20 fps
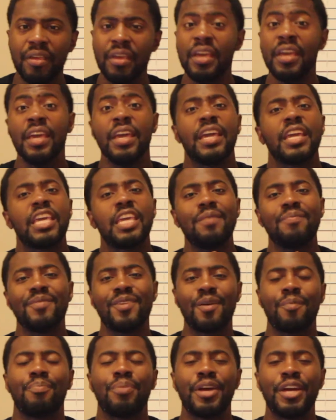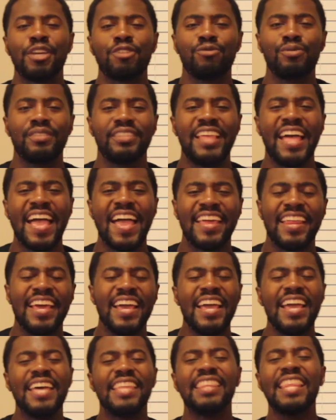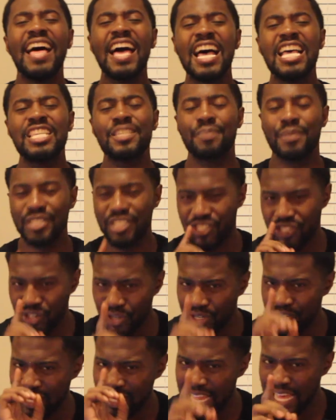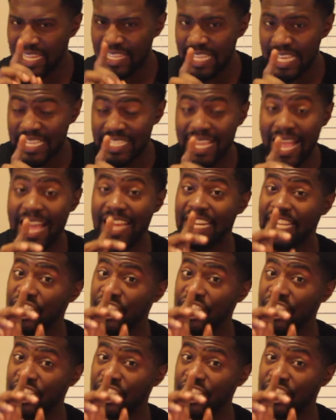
it, and keep me in prayers with that. And last but certainly not least, I